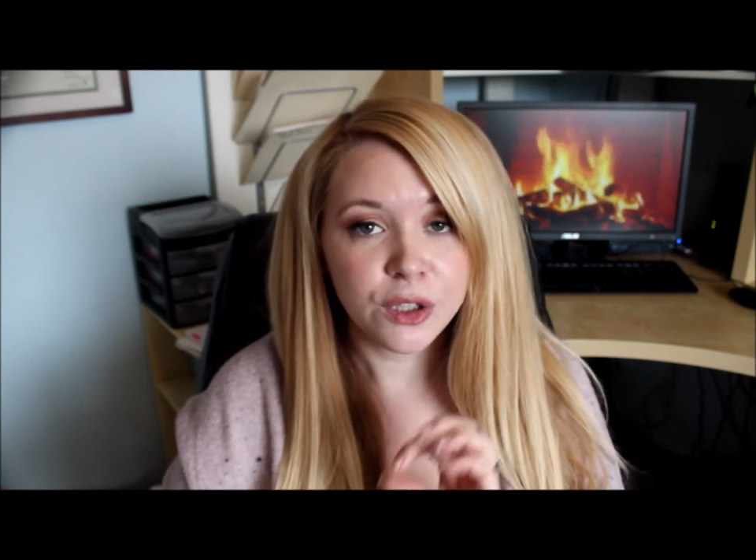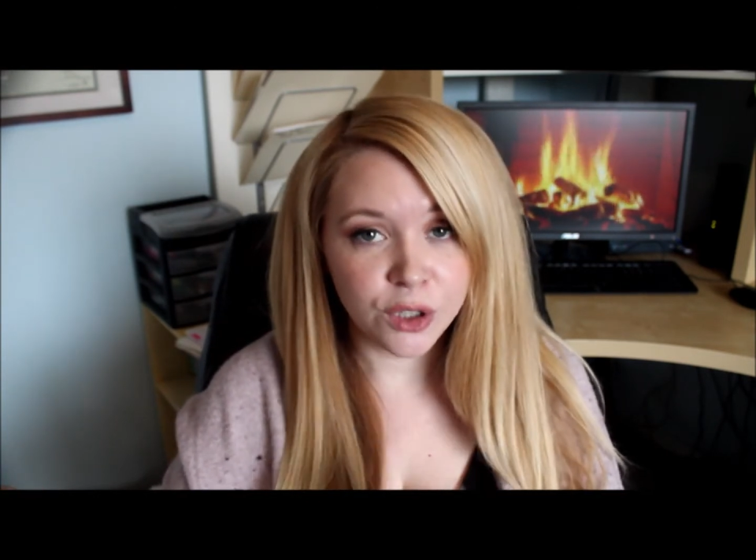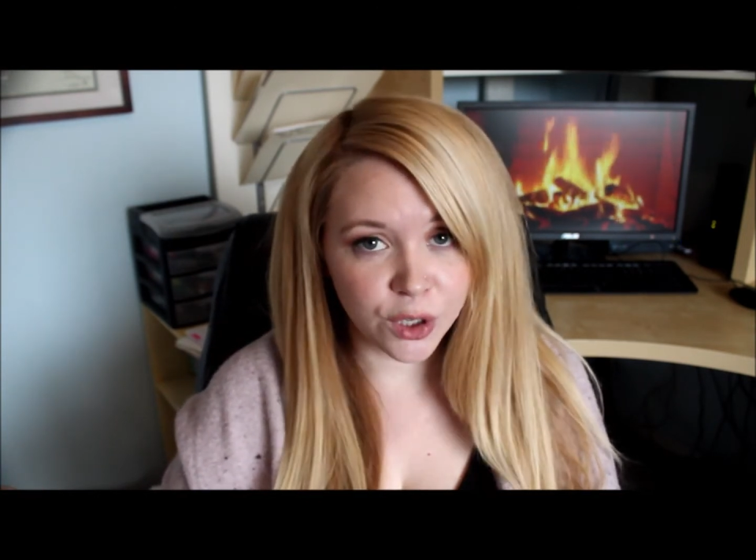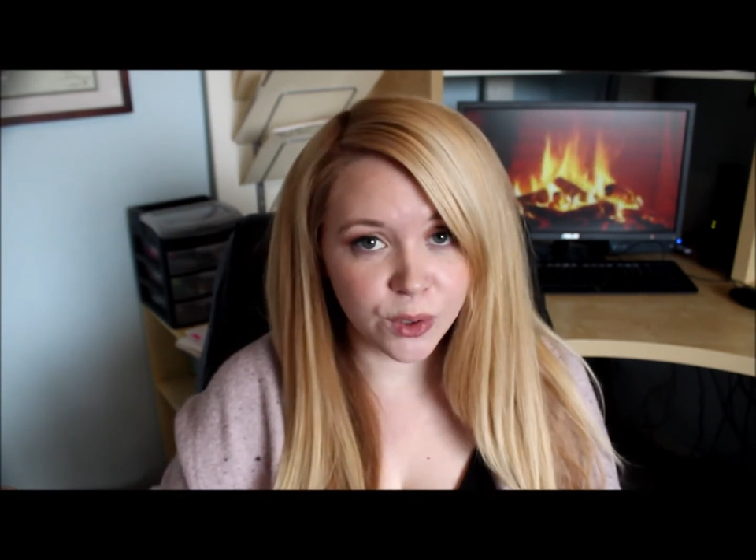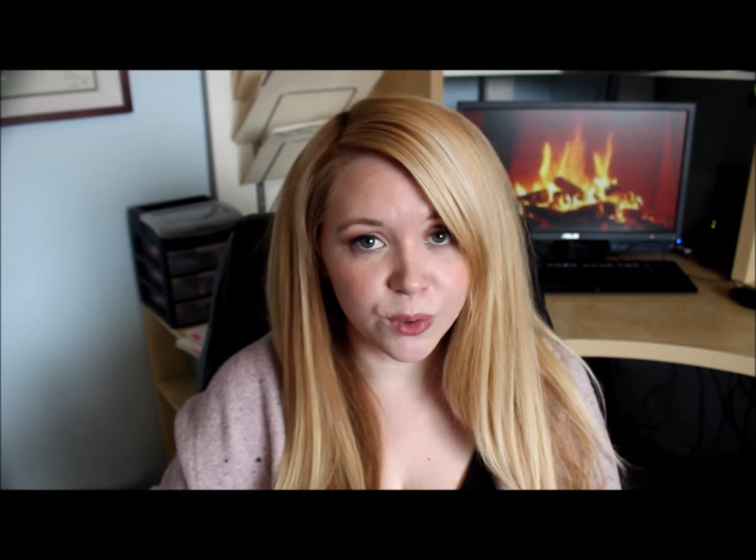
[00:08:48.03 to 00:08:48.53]

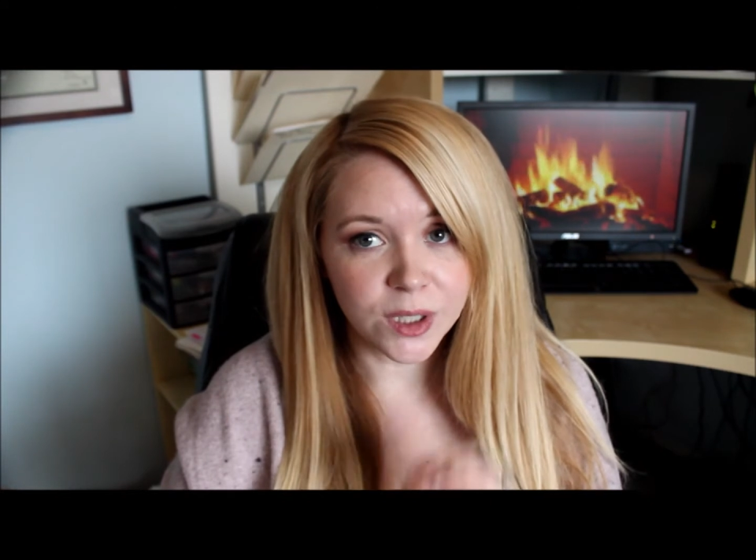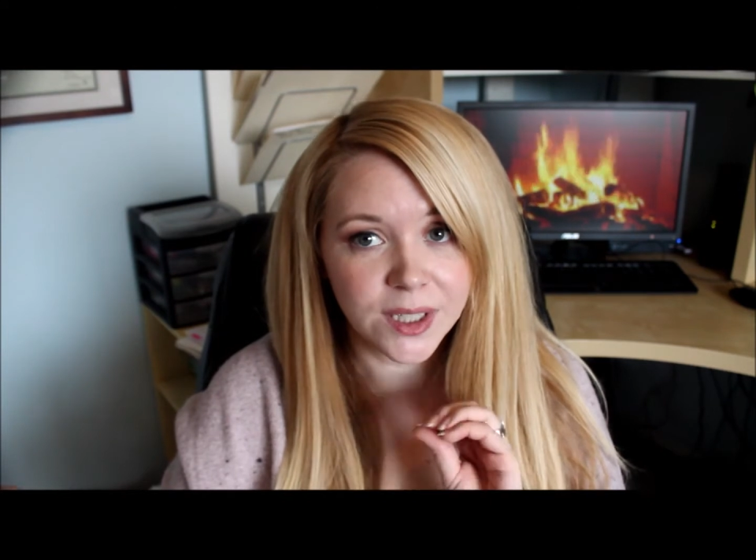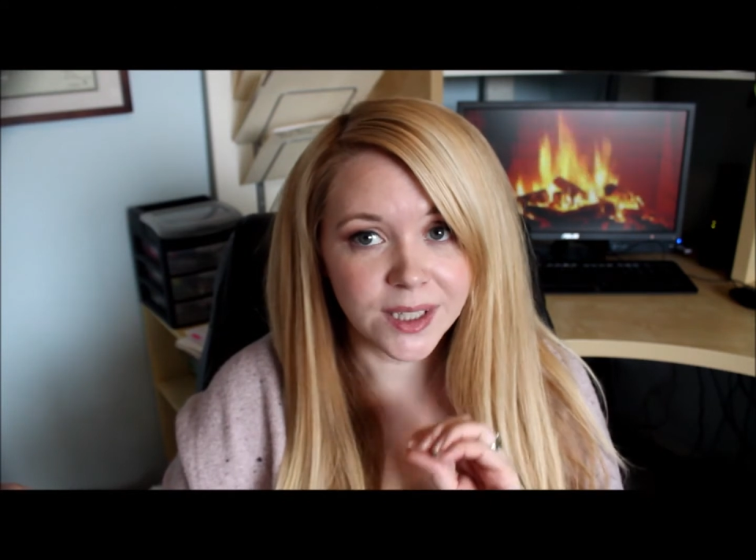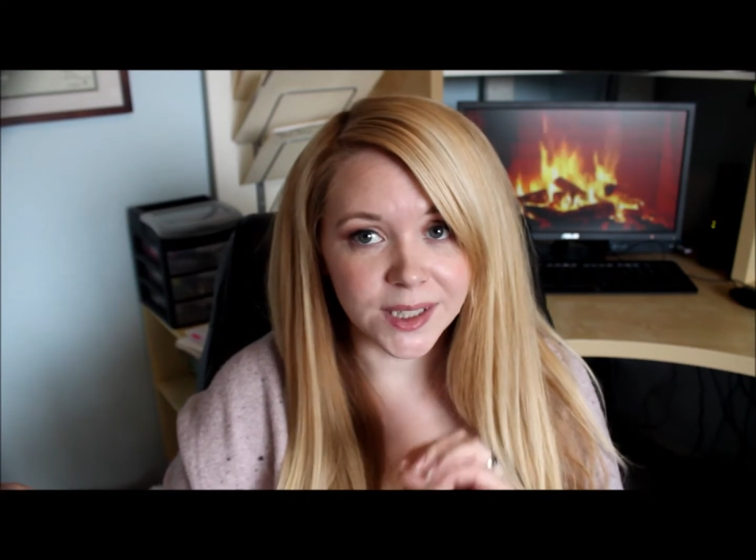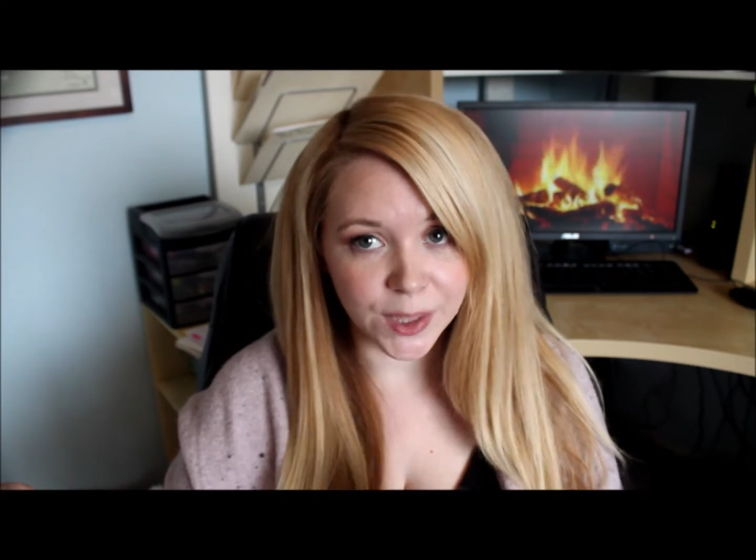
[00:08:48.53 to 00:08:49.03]
nude
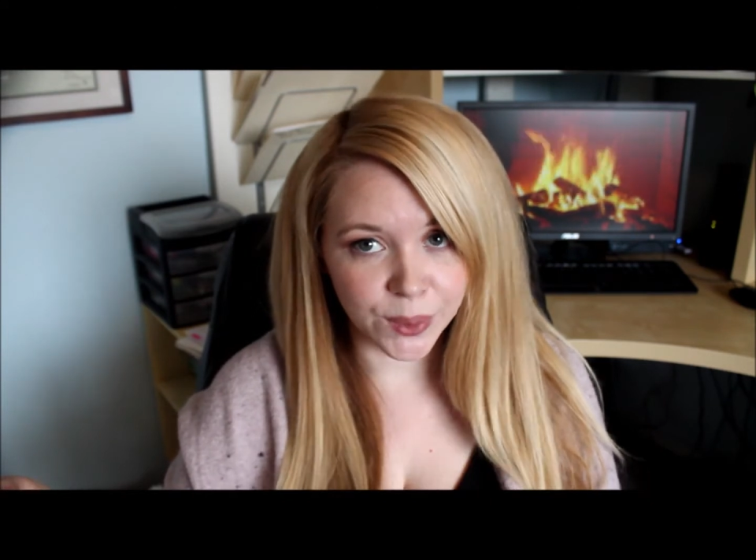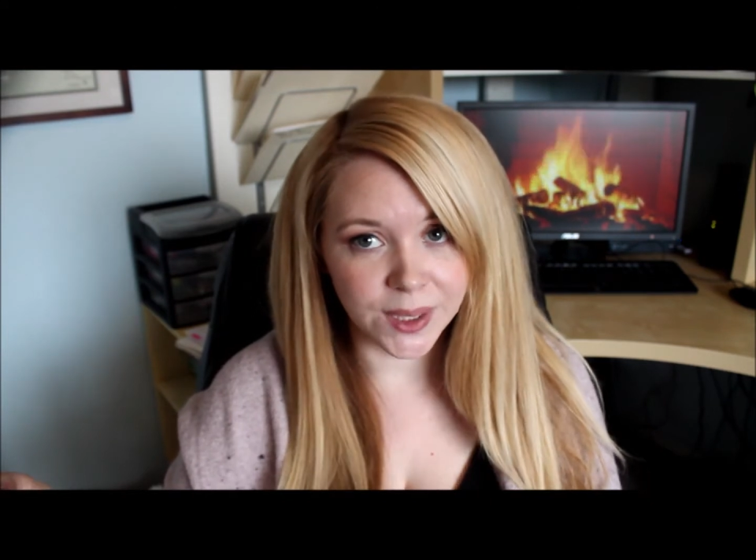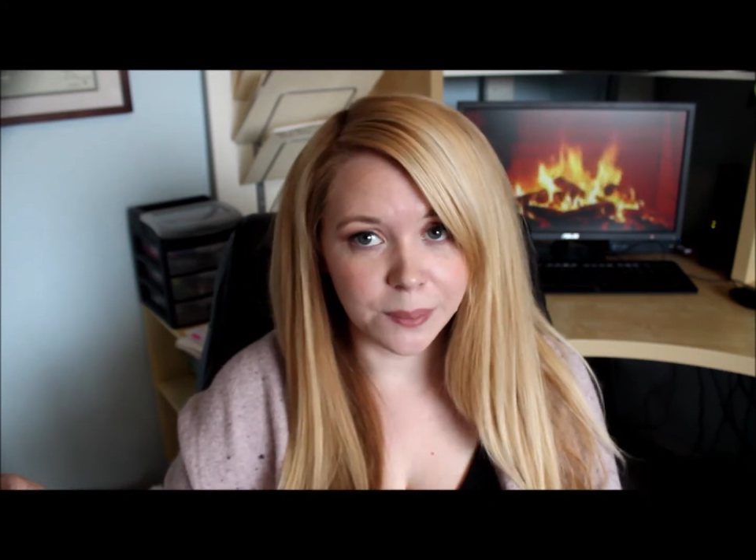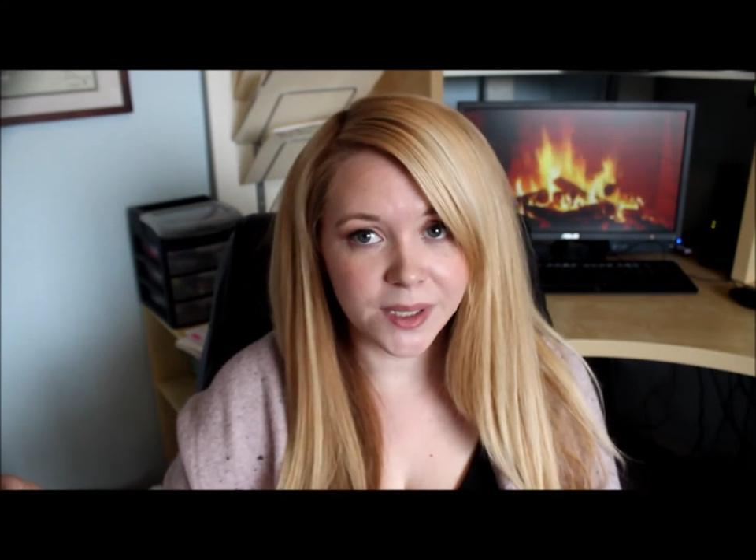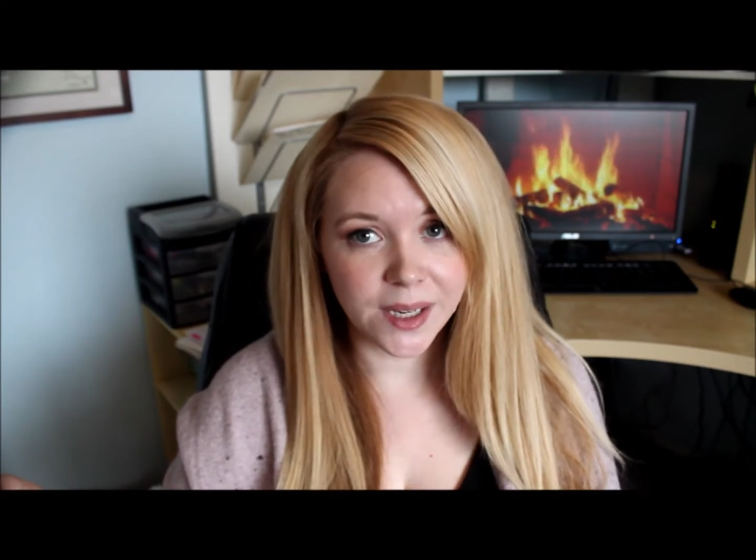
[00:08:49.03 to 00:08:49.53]
liquid
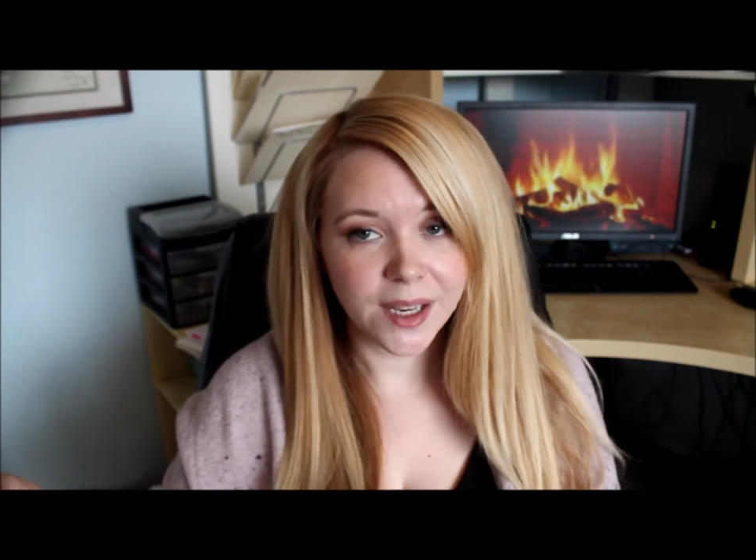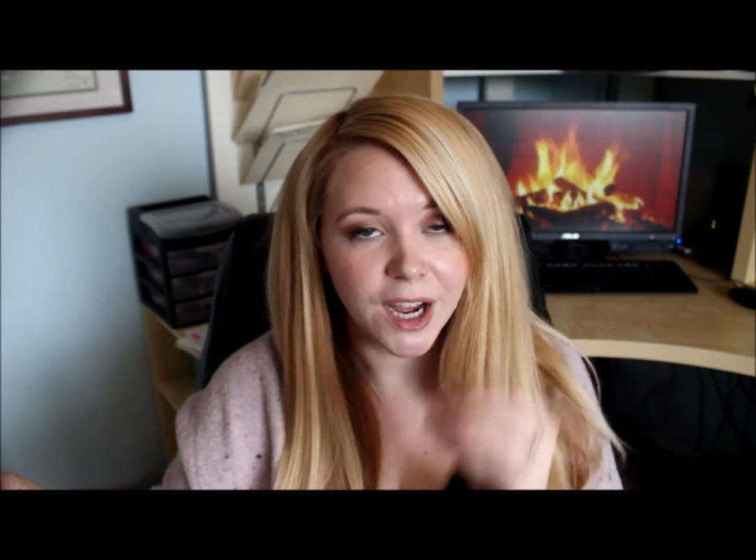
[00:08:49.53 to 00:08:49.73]
lipstick.